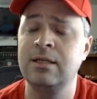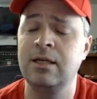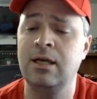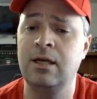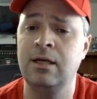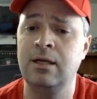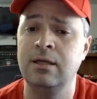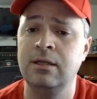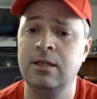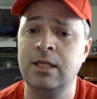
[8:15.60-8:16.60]

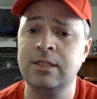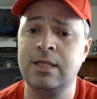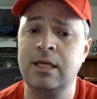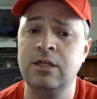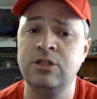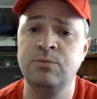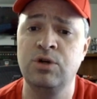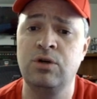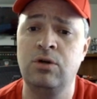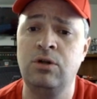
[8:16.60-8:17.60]
kills
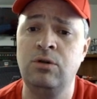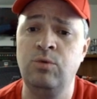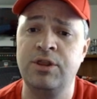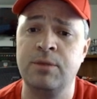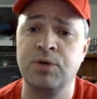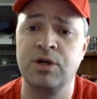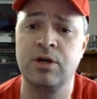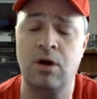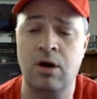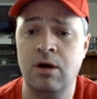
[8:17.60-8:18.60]
per hull with the
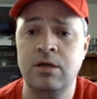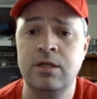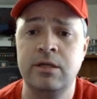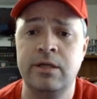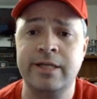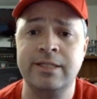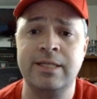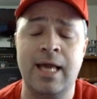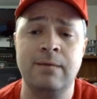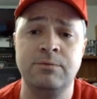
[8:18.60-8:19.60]
Picard as the
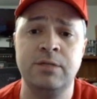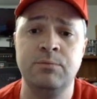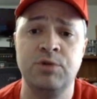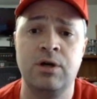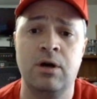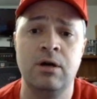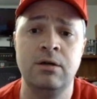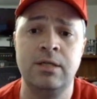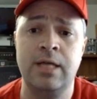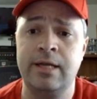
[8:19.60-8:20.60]
captain,
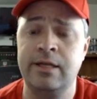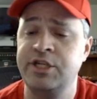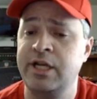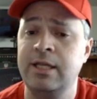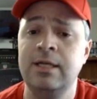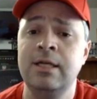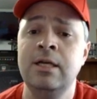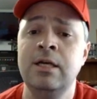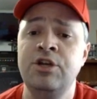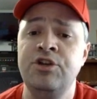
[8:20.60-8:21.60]
Picard, Data, Jayla,
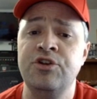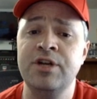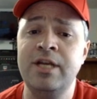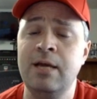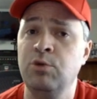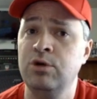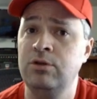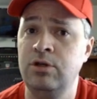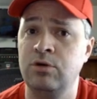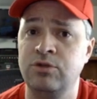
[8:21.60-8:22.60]
you're going to get more
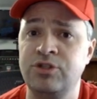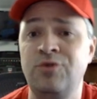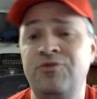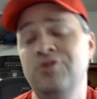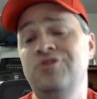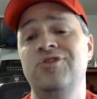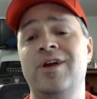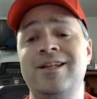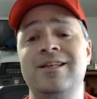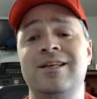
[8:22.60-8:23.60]
loot. So if you're
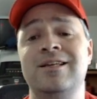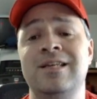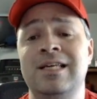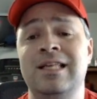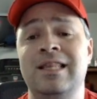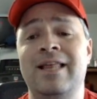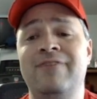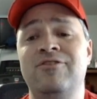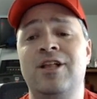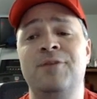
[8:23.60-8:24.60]
trying to
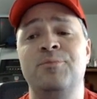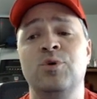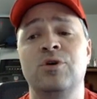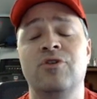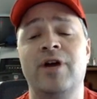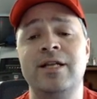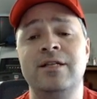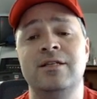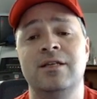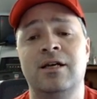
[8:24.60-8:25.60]
level up or
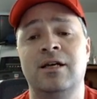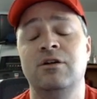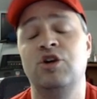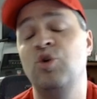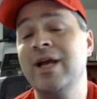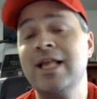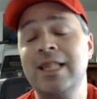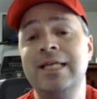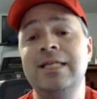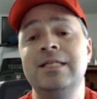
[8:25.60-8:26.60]
grind
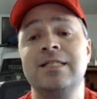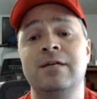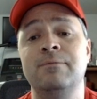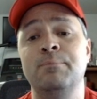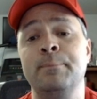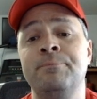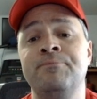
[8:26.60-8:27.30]
quickly some